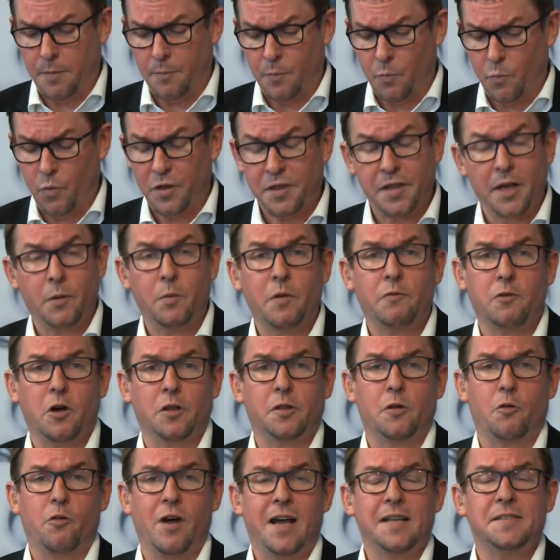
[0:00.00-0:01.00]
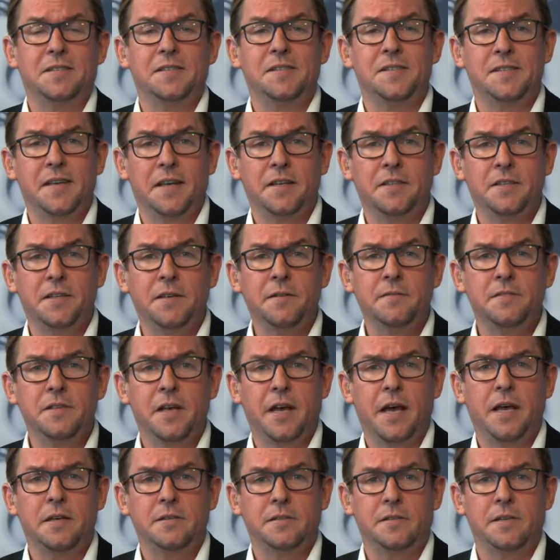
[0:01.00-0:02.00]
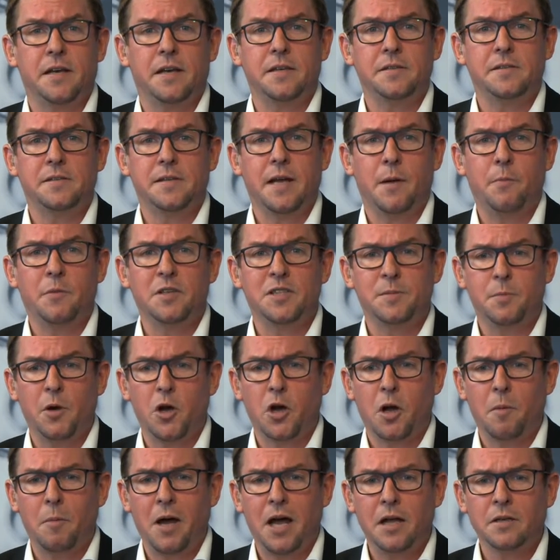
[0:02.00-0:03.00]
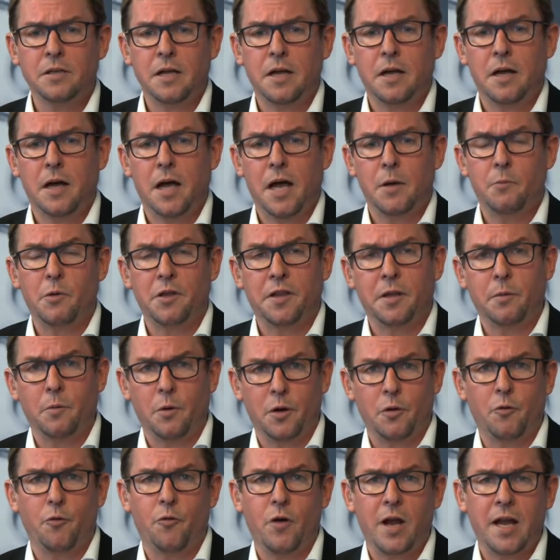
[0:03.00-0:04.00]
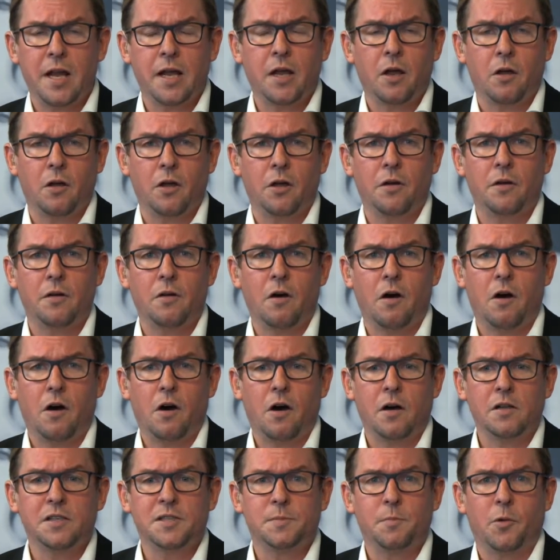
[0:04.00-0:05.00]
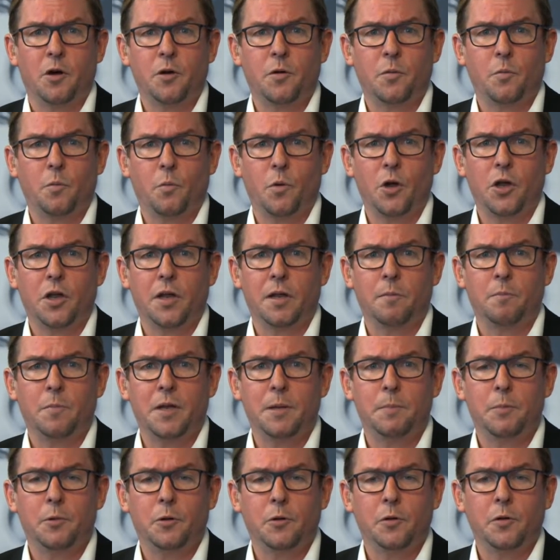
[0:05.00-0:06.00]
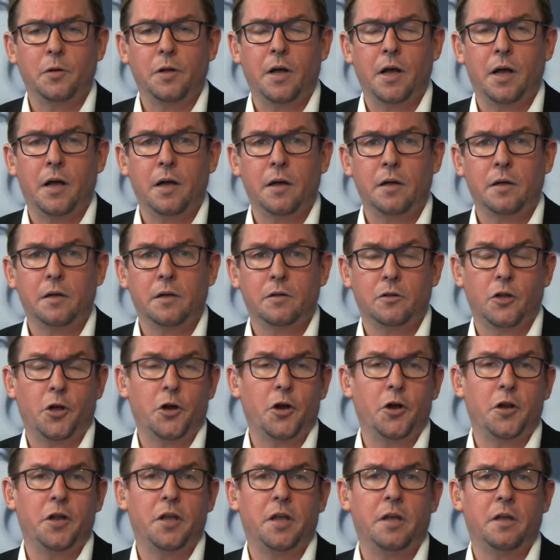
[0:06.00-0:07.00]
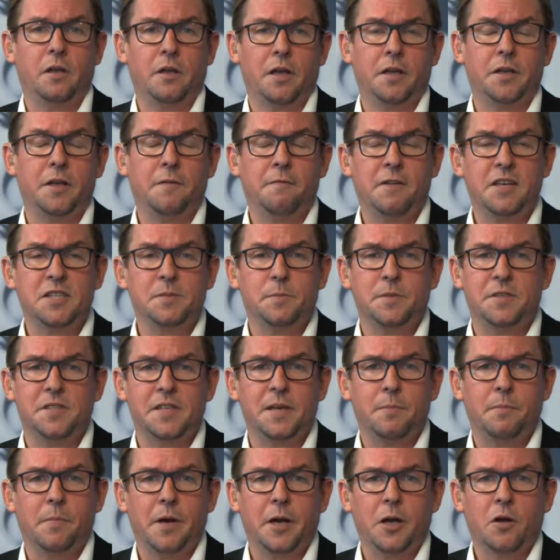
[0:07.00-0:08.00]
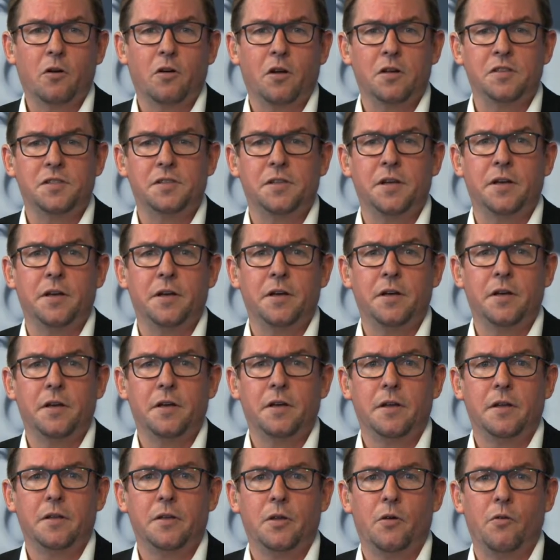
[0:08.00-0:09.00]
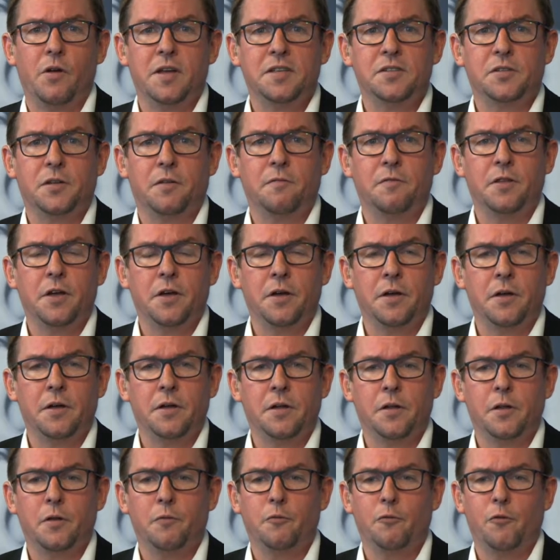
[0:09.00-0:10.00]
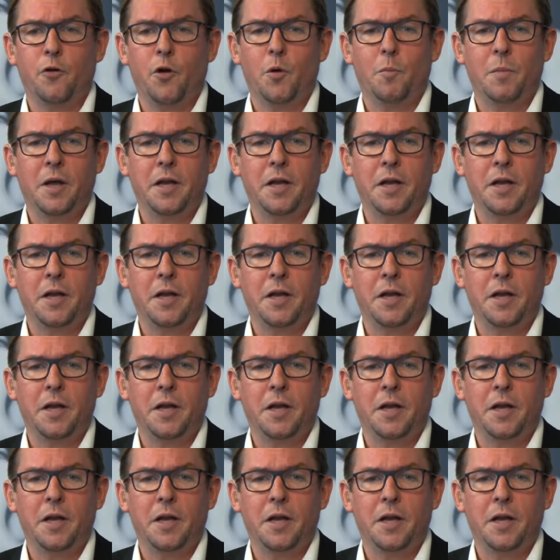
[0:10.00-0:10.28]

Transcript: We think we've got the right incentives, as Tamryn spoke about, and we think we've got really good, hard, smart working people, not only in the investment team but across the rest of the firm.